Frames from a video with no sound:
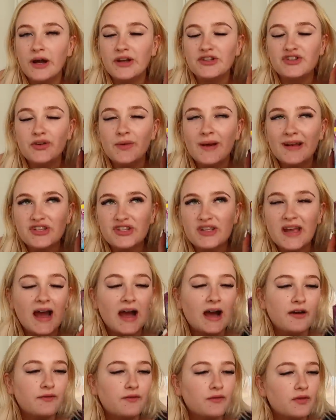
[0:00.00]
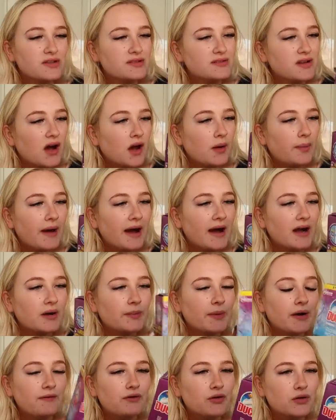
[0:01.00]
I do actually have a starter pack,
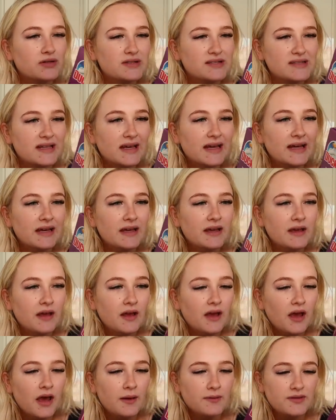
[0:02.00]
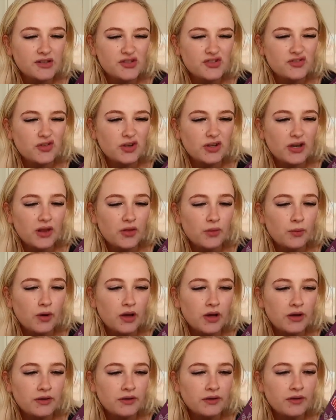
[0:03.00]
but I've lost it. So I just got another
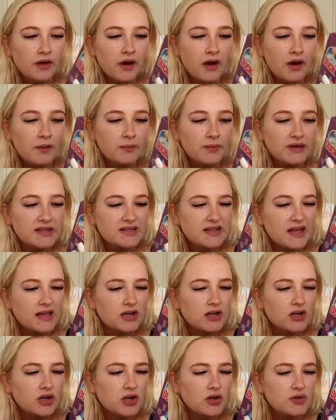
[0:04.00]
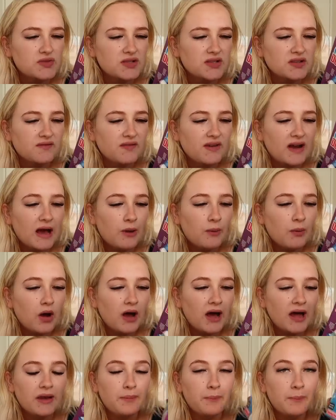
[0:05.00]
one. But it's like lotus
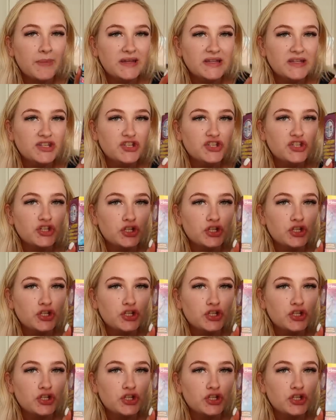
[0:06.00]
flower and mint.